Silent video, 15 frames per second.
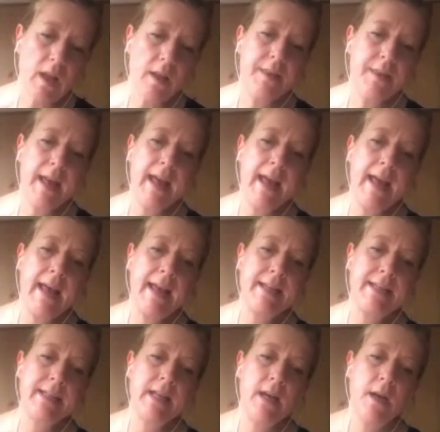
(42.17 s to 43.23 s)

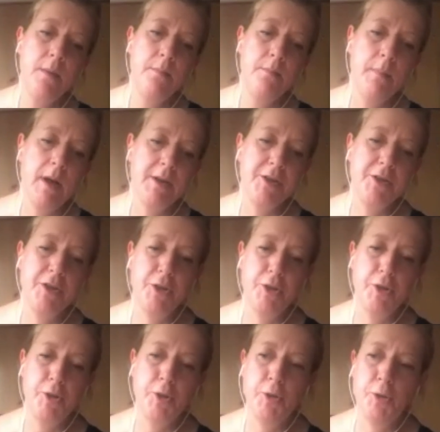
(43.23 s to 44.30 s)
there's much
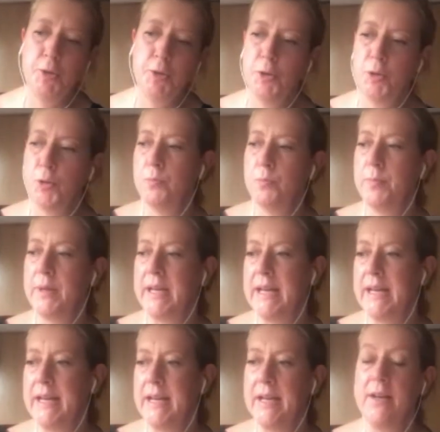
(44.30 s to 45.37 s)
to
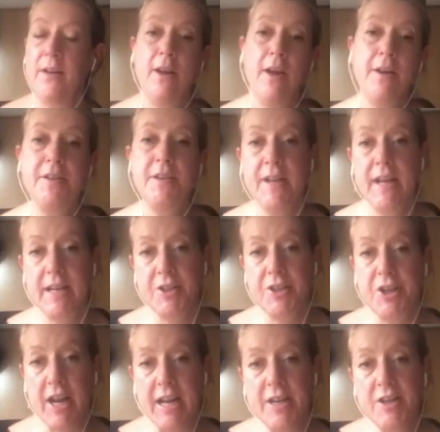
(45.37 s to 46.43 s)
be learnt and
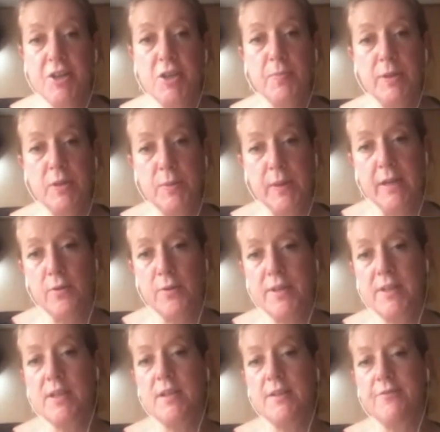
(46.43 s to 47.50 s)
exchanged between
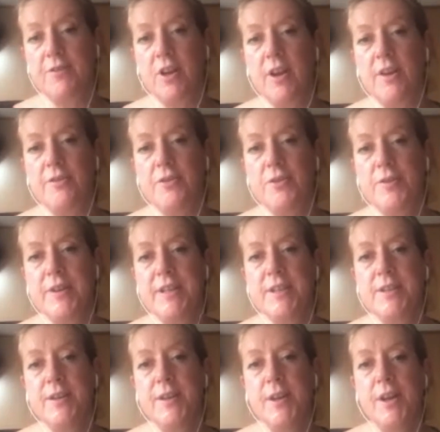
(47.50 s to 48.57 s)
lawyers in different
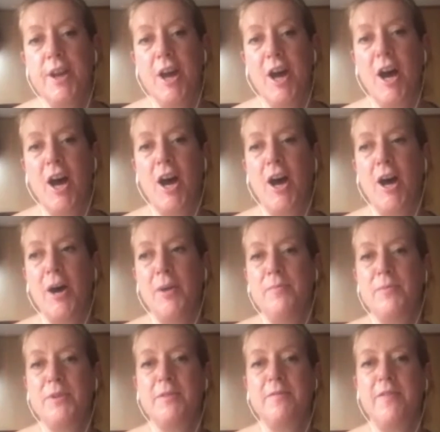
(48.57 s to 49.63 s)
countries.
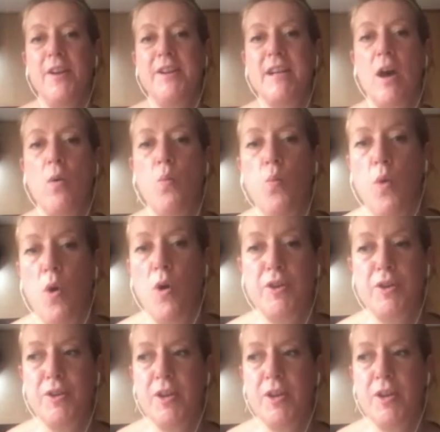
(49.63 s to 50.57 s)
To find out what